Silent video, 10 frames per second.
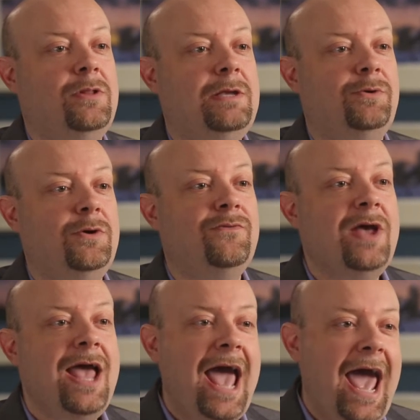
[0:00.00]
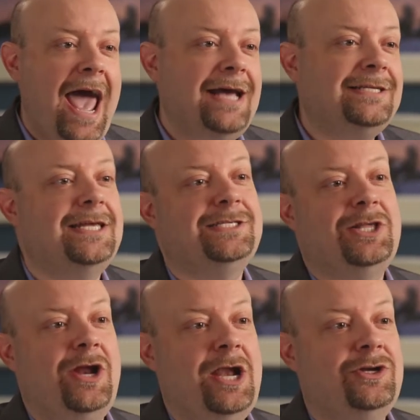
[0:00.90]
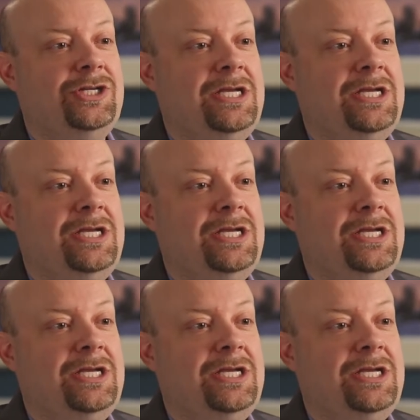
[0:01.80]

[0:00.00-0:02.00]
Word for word: bully-proof, access their inner